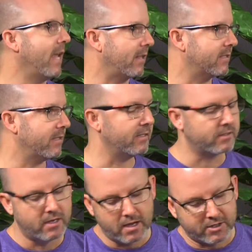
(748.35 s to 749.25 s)

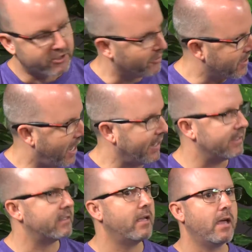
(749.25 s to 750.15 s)
necklaces, shoe
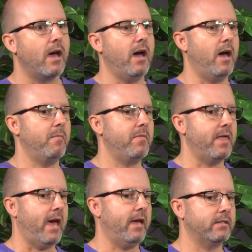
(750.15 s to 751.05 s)
ties,
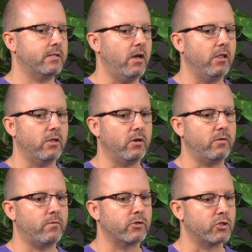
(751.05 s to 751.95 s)
that
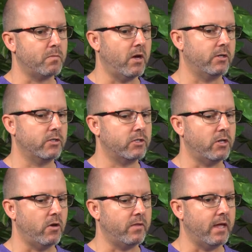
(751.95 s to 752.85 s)
alert first responders to
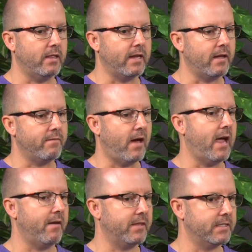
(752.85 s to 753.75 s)
know that, like, if I
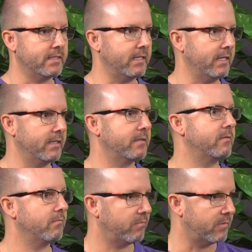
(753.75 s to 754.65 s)
have the
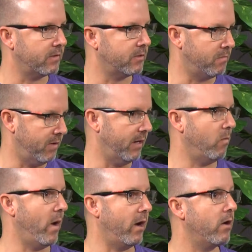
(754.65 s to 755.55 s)
disease, to be
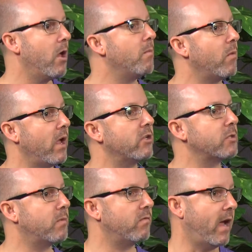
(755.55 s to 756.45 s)
aware. But we
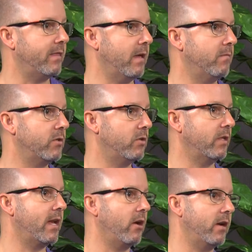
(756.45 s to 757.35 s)
also provide them to
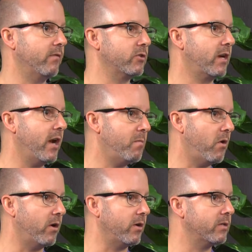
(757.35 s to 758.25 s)
the caregivers or care
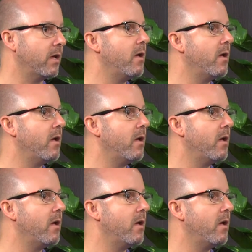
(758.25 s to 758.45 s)
partners,